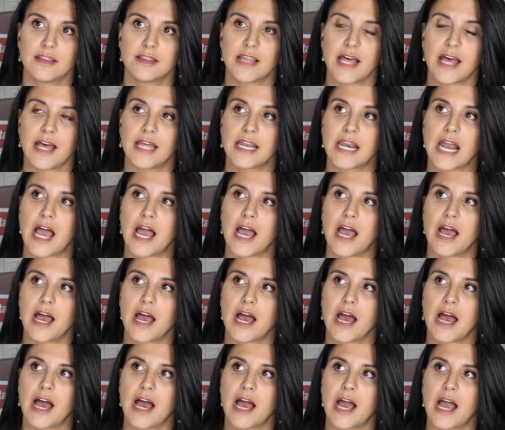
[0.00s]
that
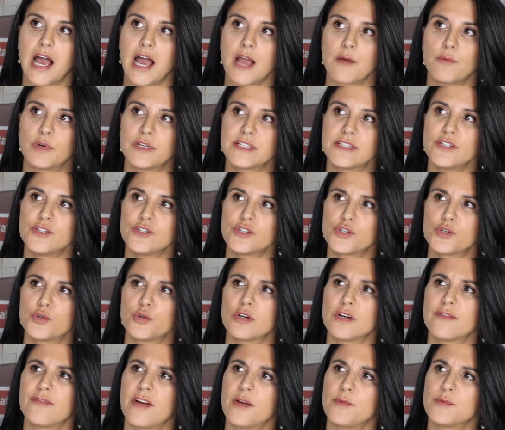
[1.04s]
I wasn't
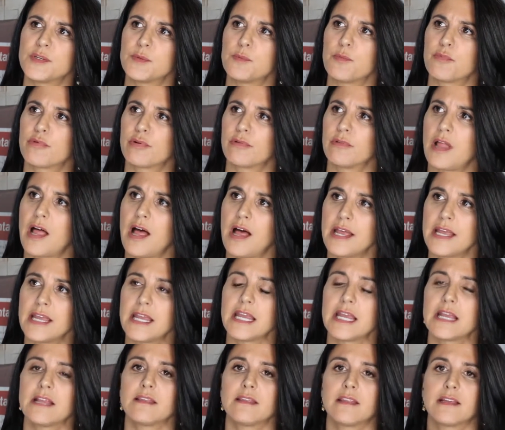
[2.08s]
sure if I was
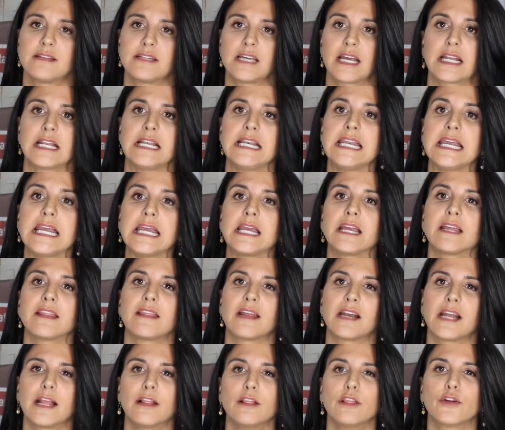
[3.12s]
applying the technique
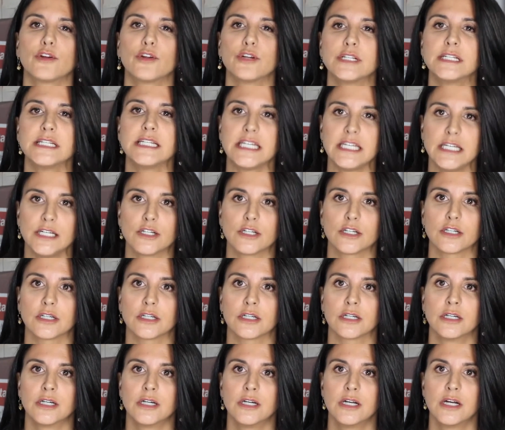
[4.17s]
that I learned
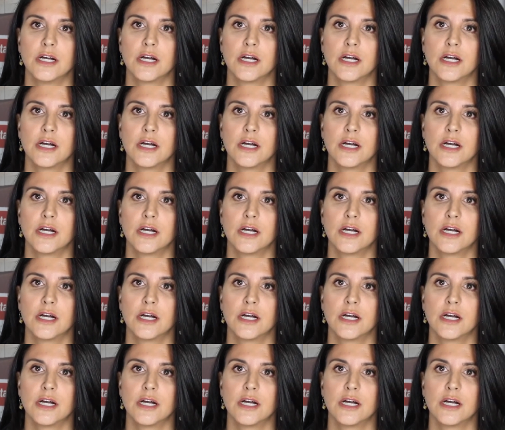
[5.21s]
here